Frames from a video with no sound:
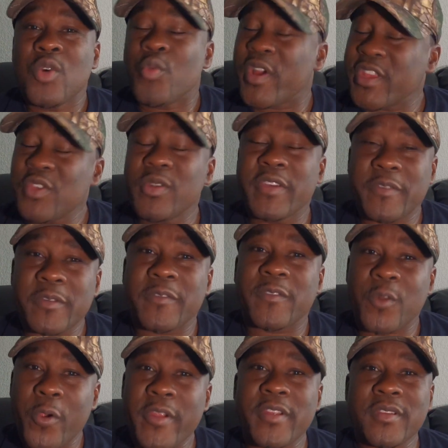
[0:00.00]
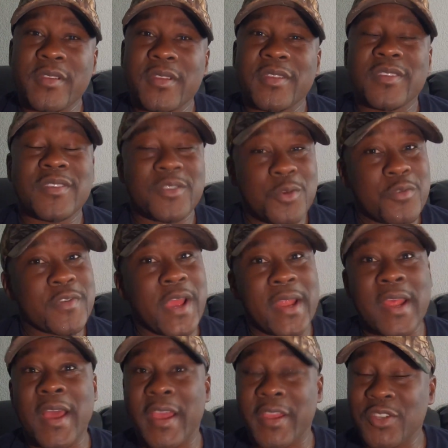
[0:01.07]
when you live in Florida, you've got
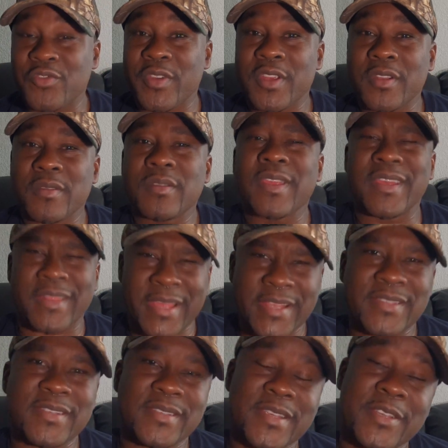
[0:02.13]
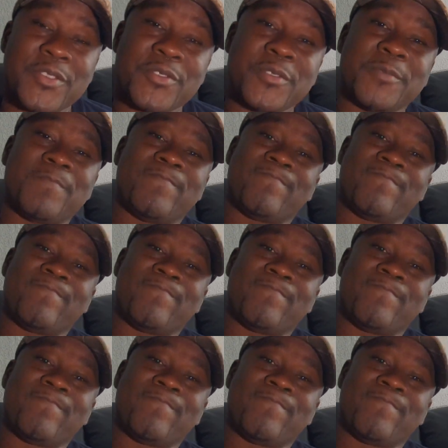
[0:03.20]
to hydrate, and that's essential.